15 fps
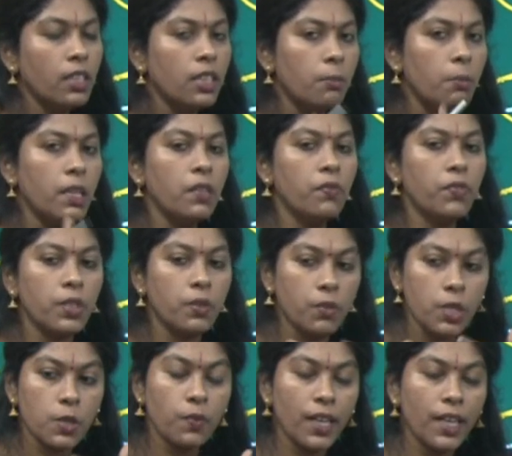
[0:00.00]
the benefit
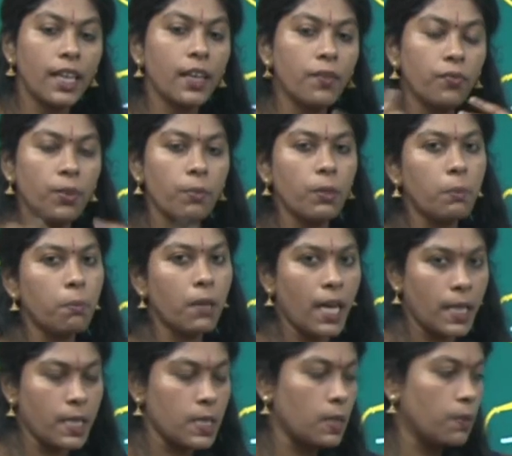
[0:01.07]
which we get from the
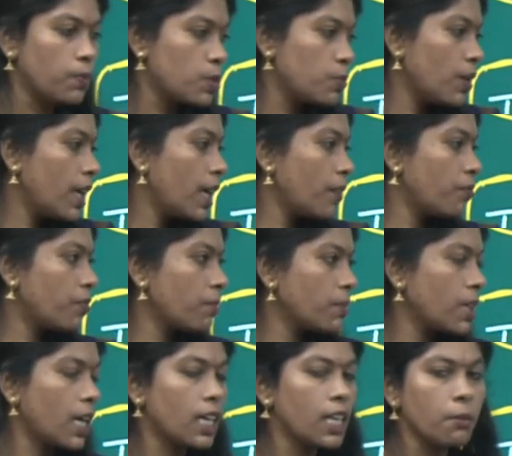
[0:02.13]
plants, which we get from
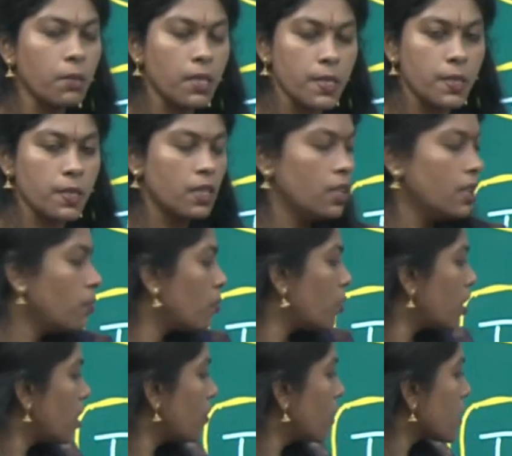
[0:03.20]
the animals,
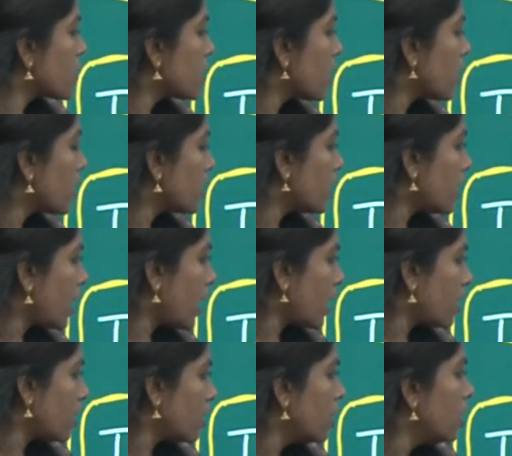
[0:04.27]
only we are seeing in that
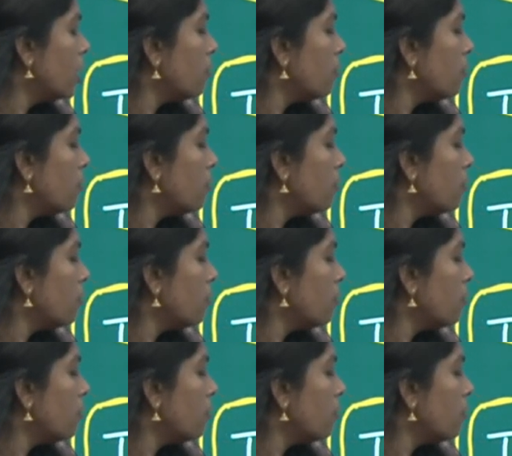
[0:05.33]
angle.